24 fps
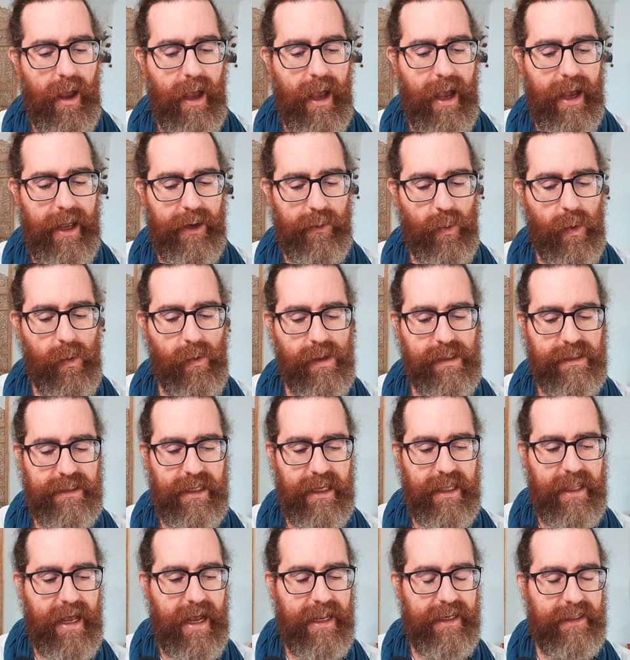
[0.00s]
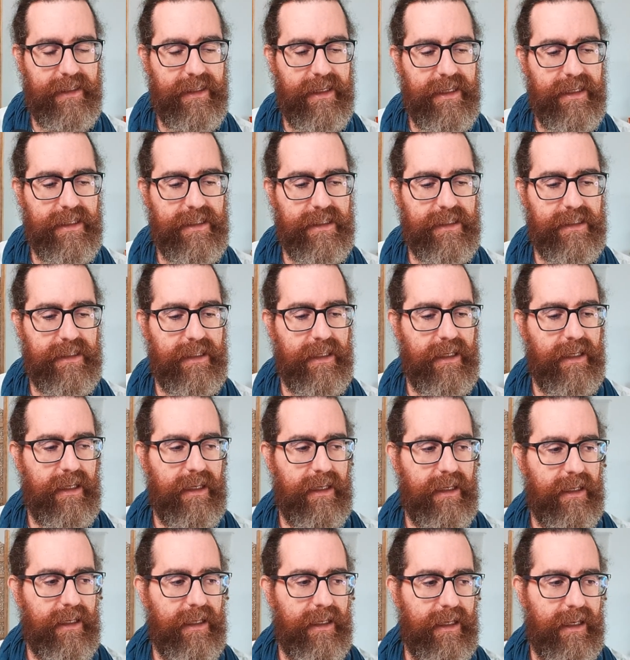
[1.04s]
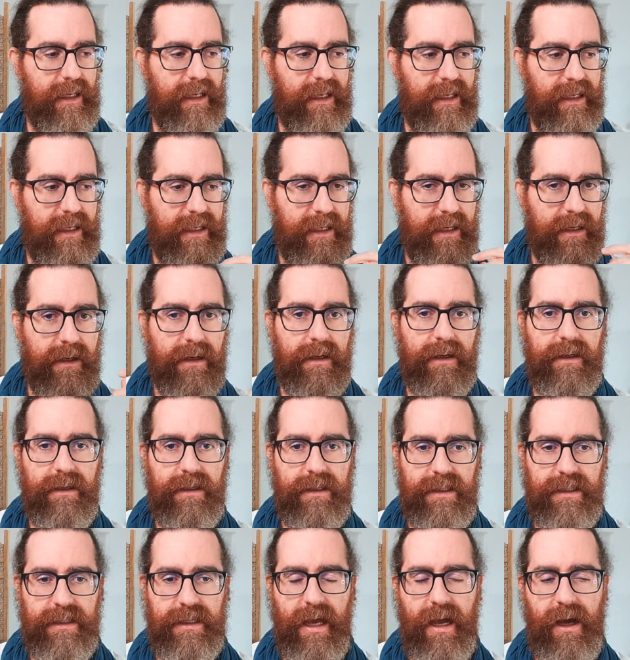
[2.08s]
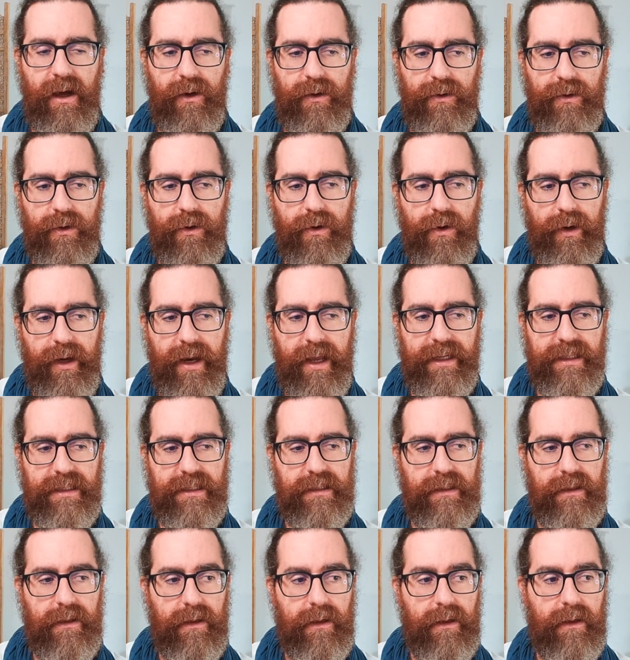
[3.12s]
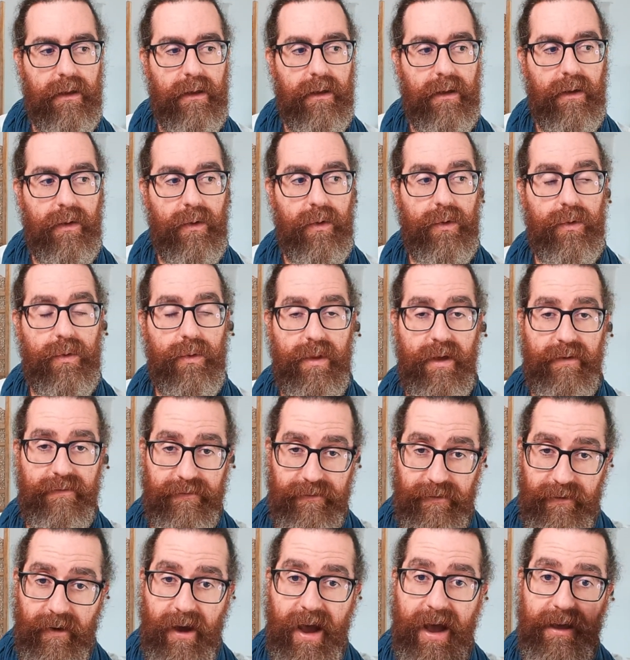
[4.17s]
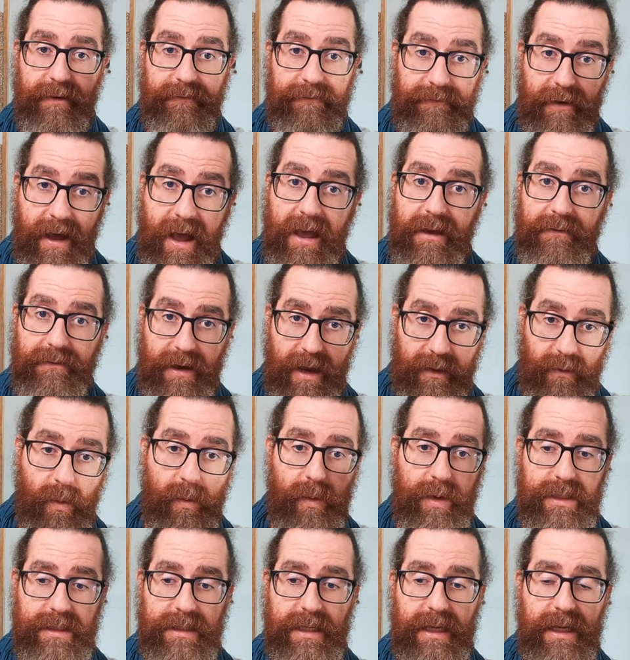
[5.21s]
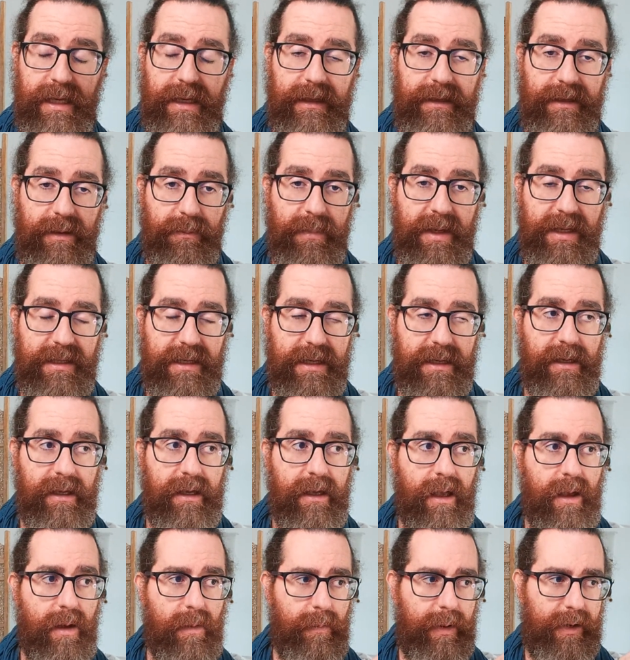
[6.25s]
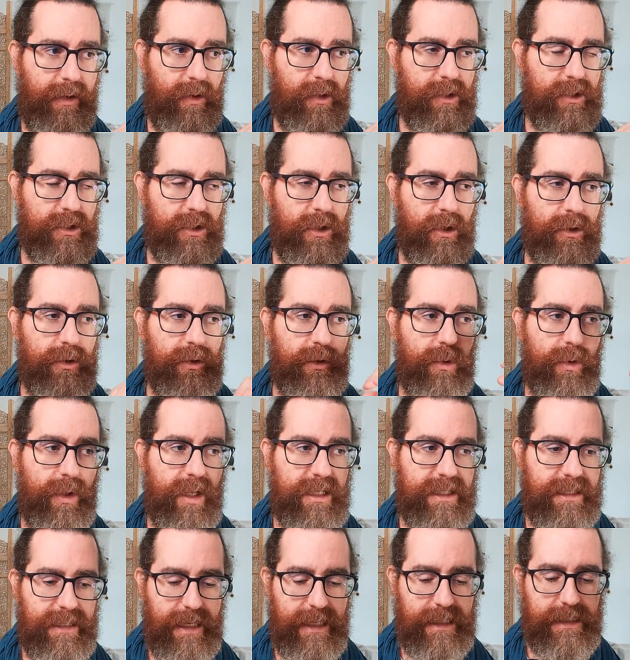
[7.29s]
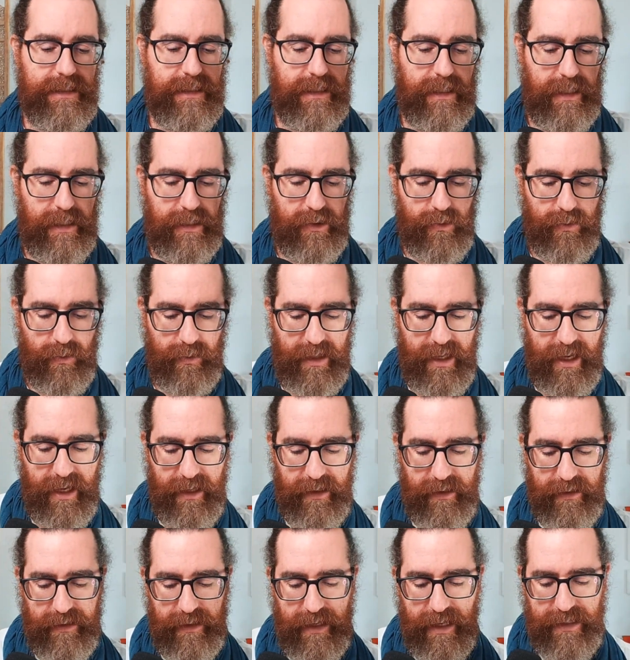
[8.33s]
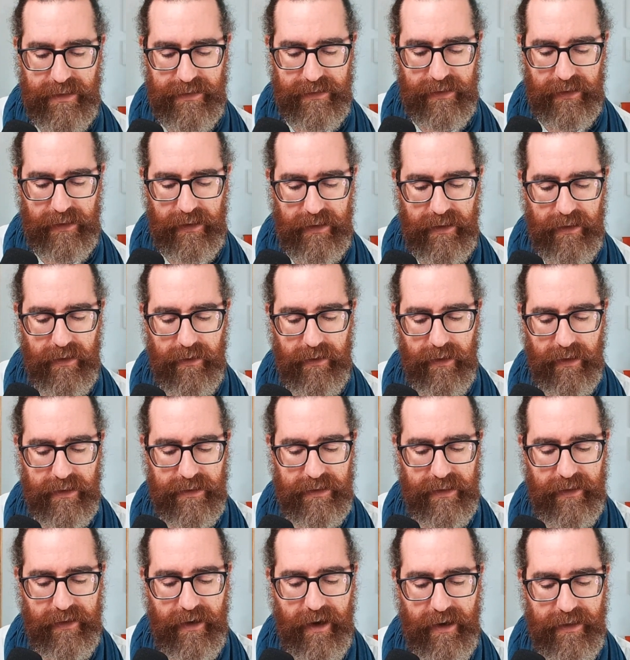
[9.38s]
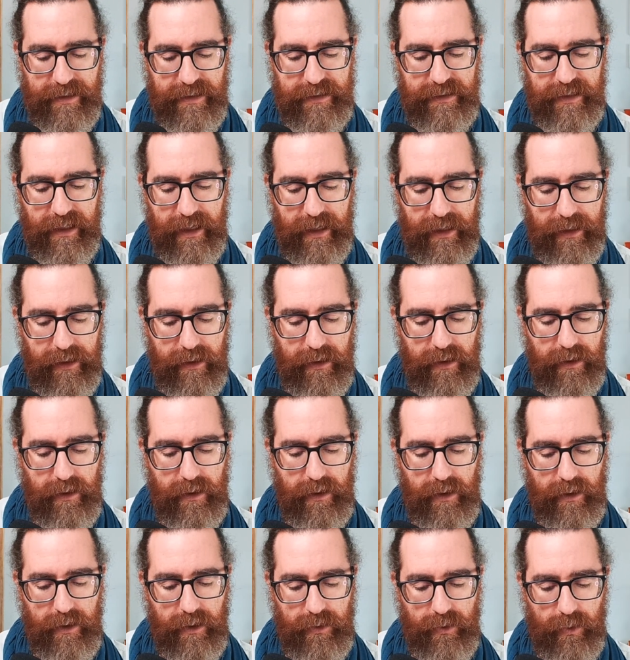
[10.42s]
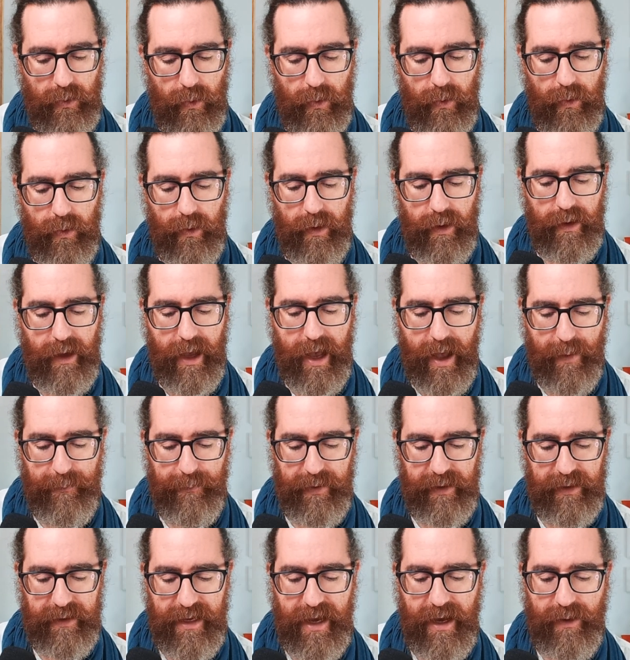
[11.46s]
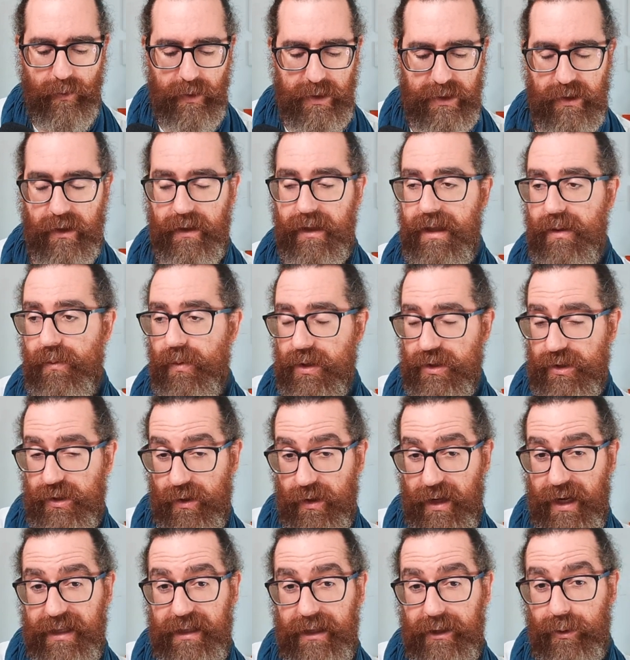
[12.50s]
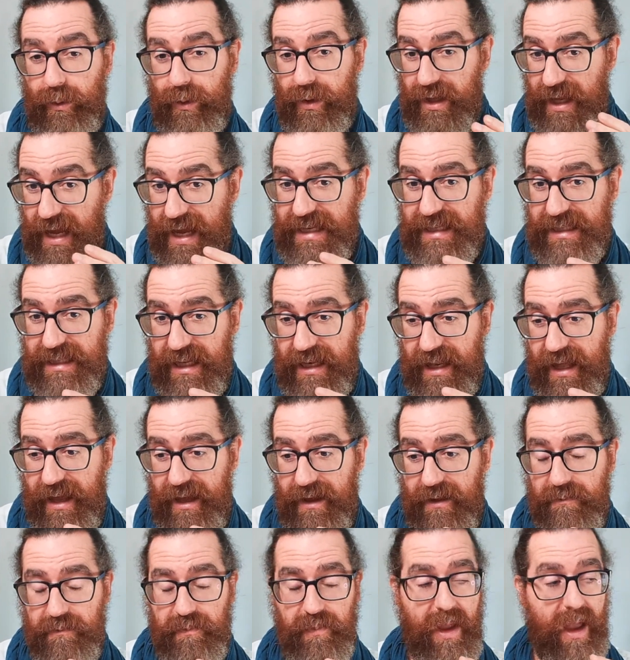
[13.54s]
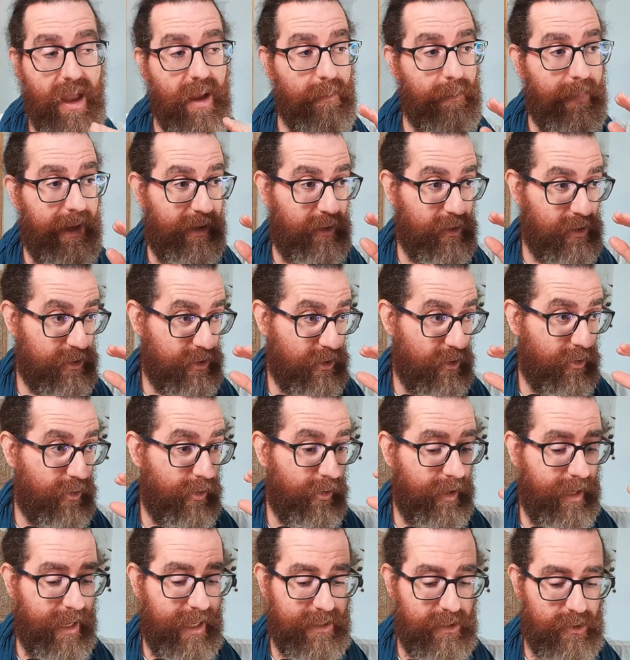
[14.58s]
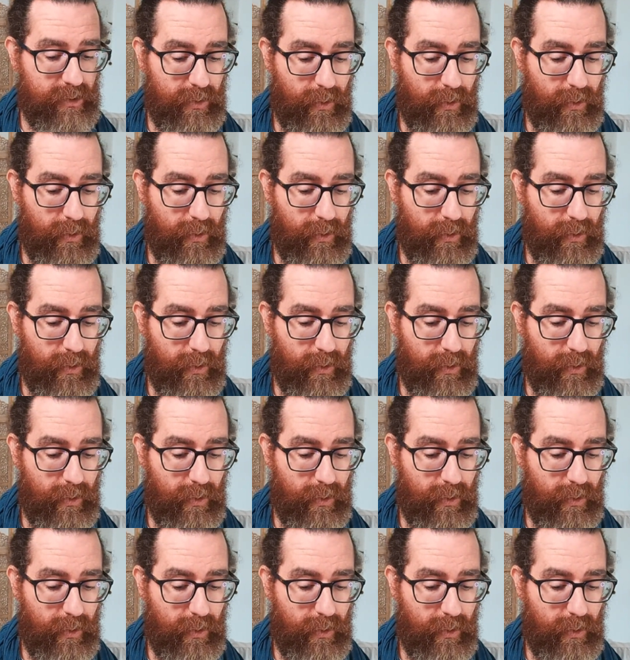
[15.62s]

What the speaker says: And we will see that this y sound connects to the 5, like we were seeing, the meeting, but also to the 6 into the destiny, things that are still to happen. Yeah, we saw that it was connected to yesterday, but also connects